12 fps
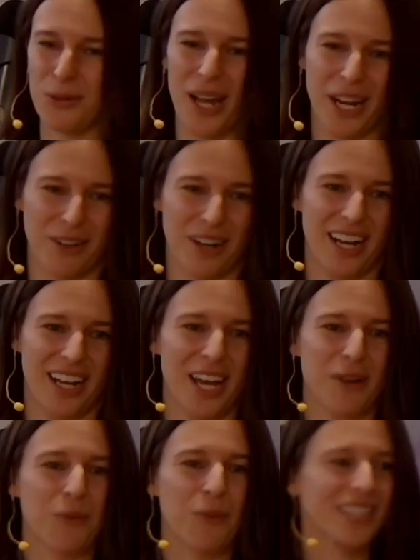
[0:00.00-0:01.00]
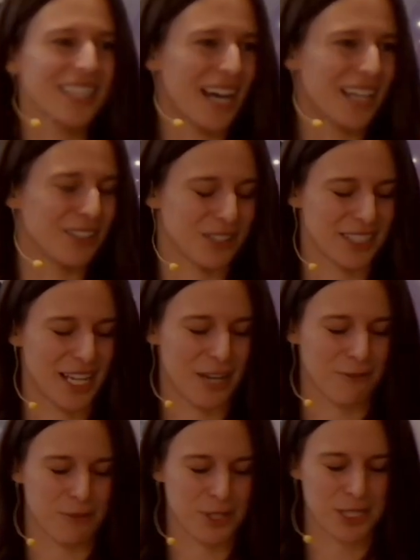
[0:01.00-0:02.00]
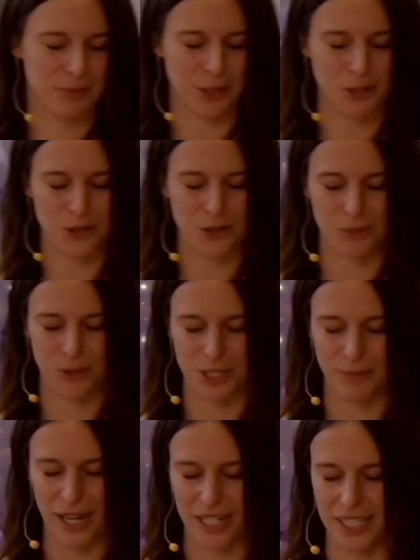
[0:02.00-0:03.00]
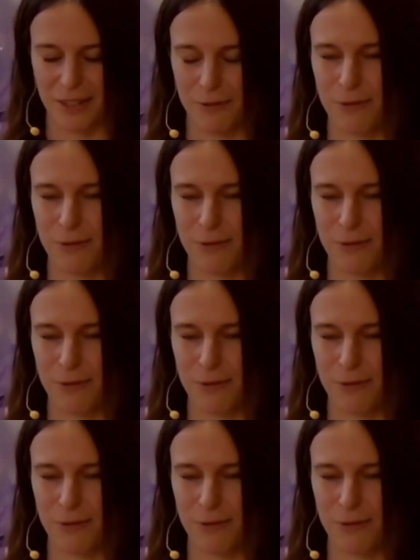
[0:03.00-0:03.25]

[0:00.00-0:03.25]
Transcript: era and what that looks like from a spiritual perspective.